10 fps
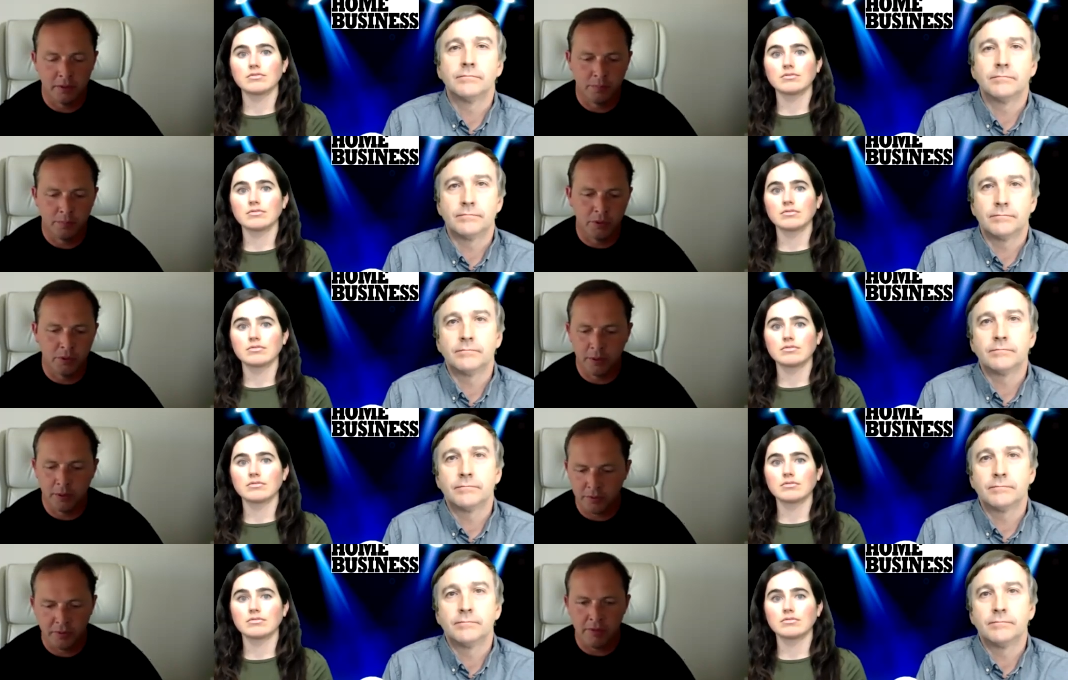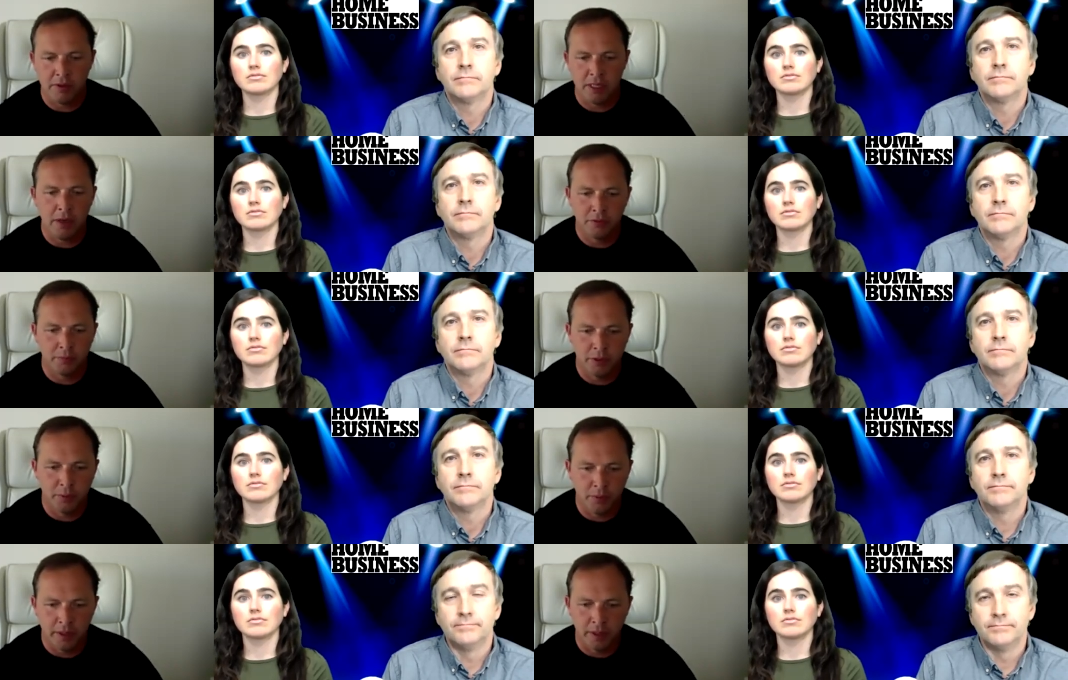Speaker 1: building with seven thousand
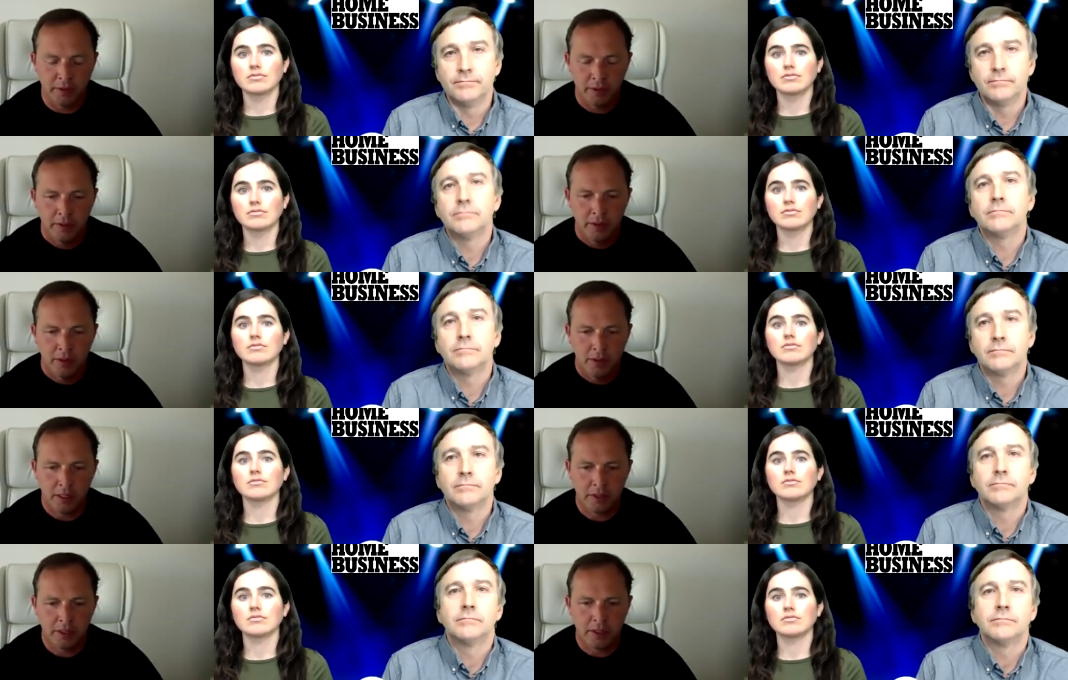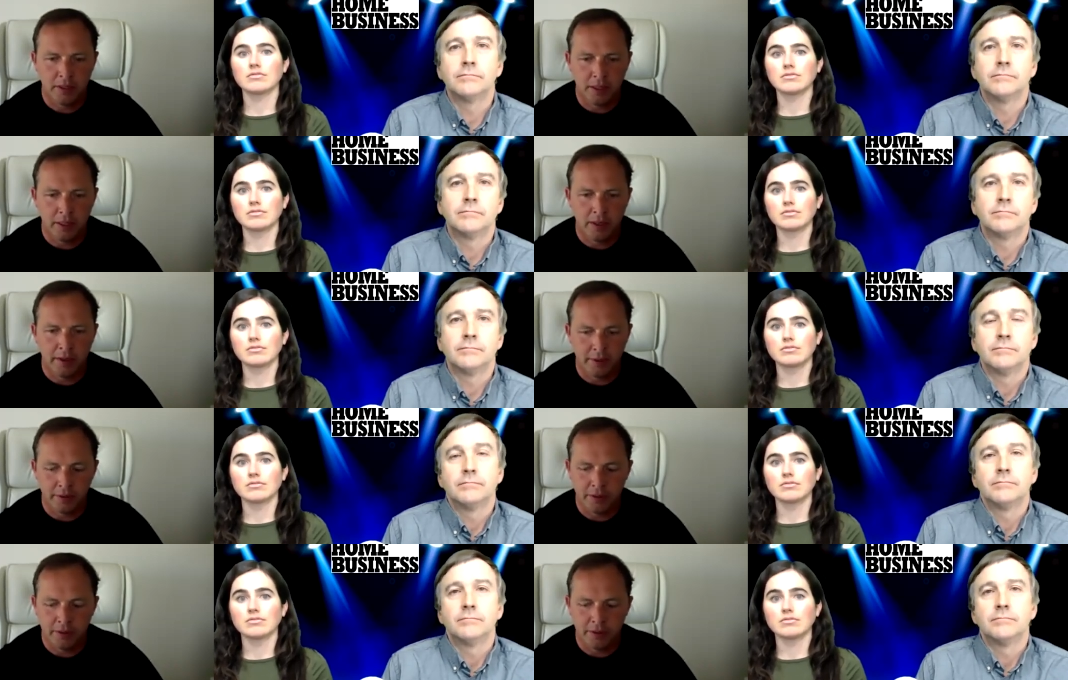people in it. Mm-hmm. I think uh,
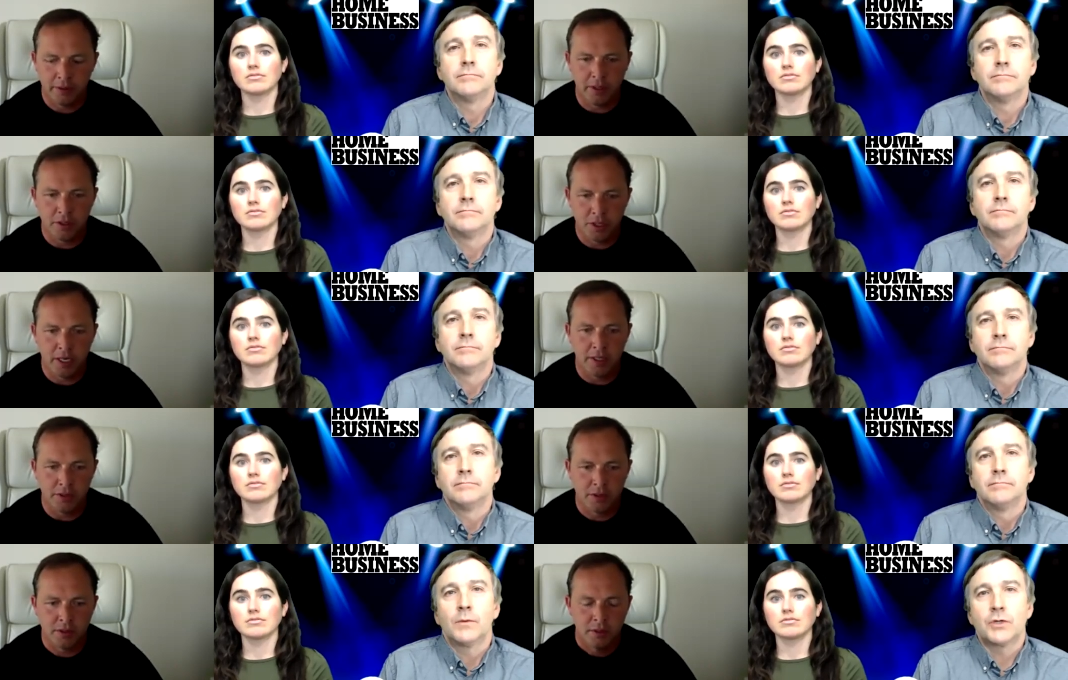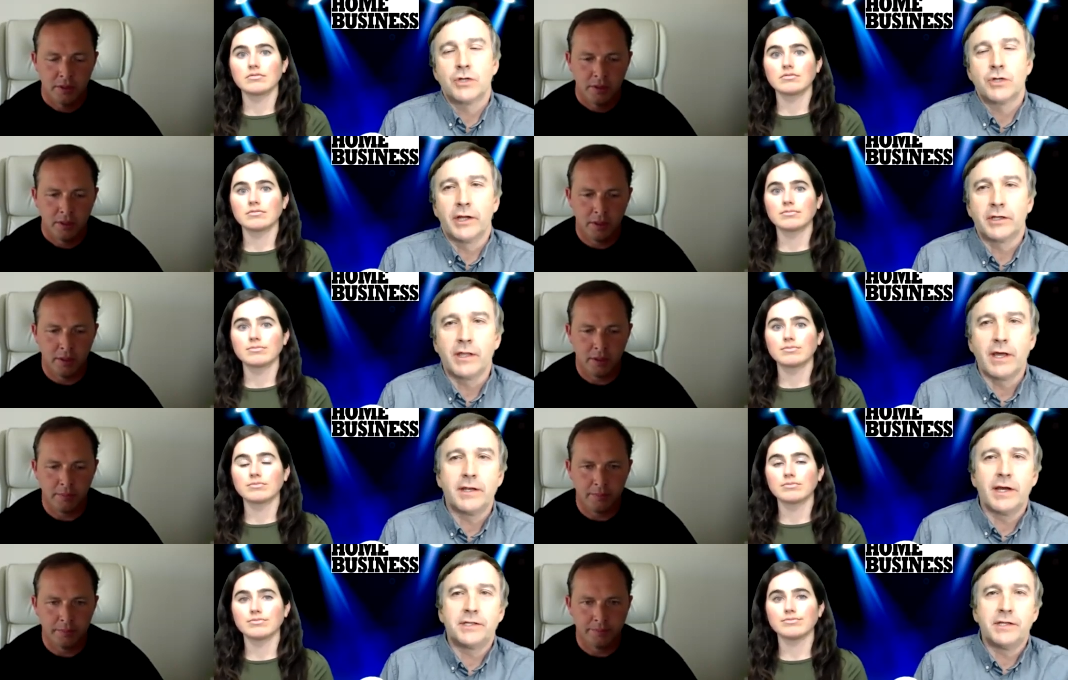this is going to change.
Speaker 2: We're starting to get to that
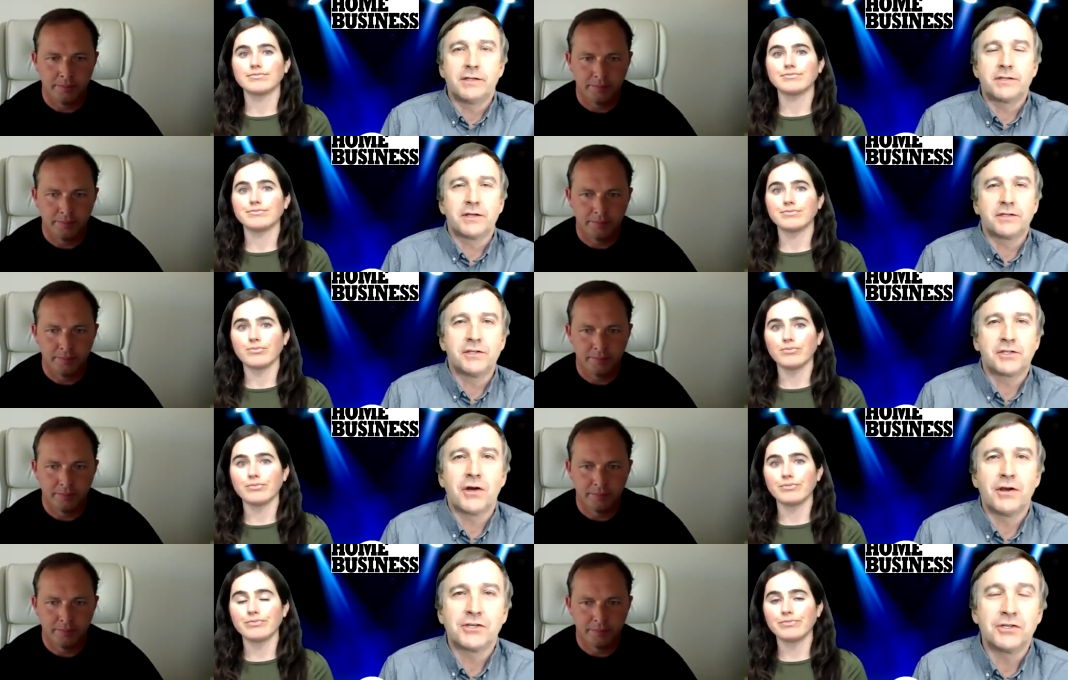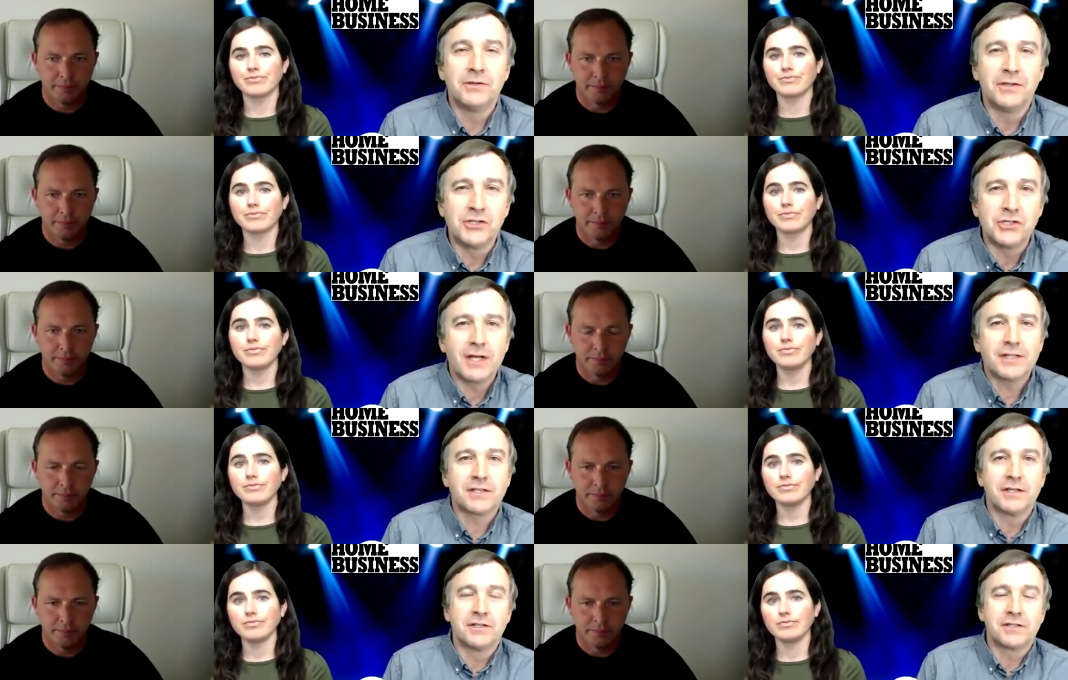1960s cartoon, The
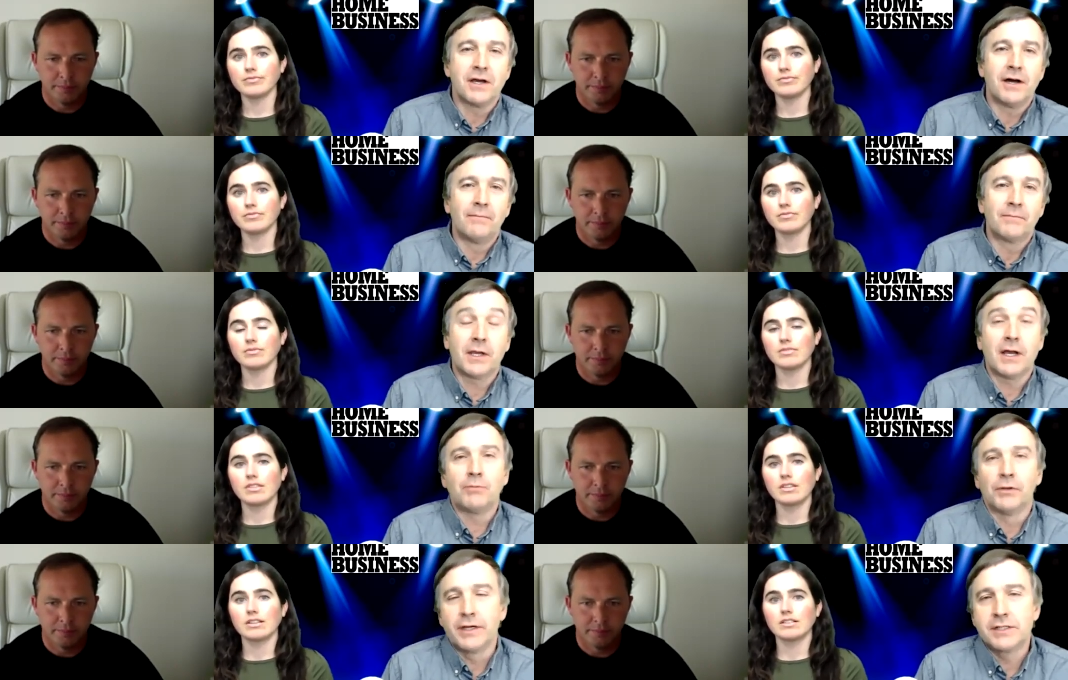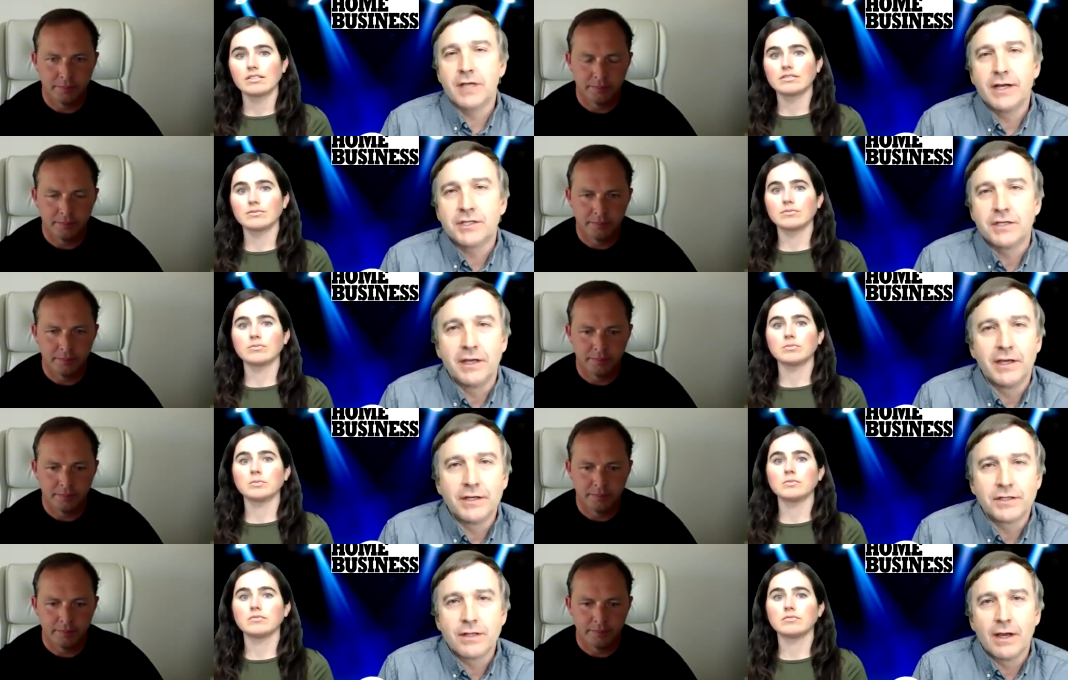Jetsons. Um, couple things I see
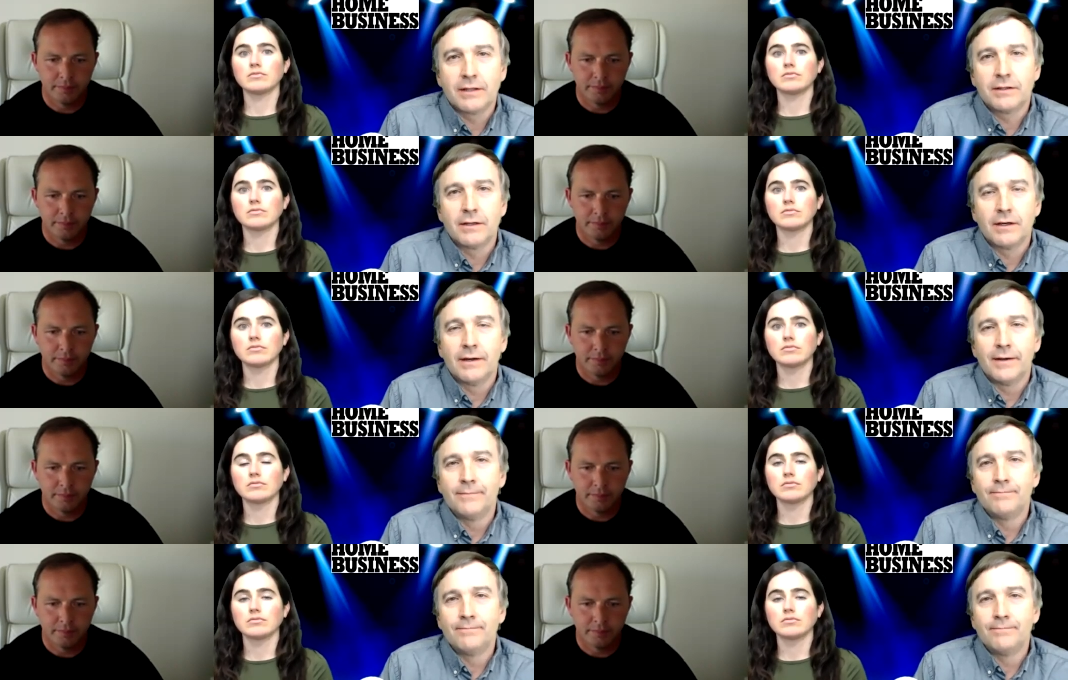is that um,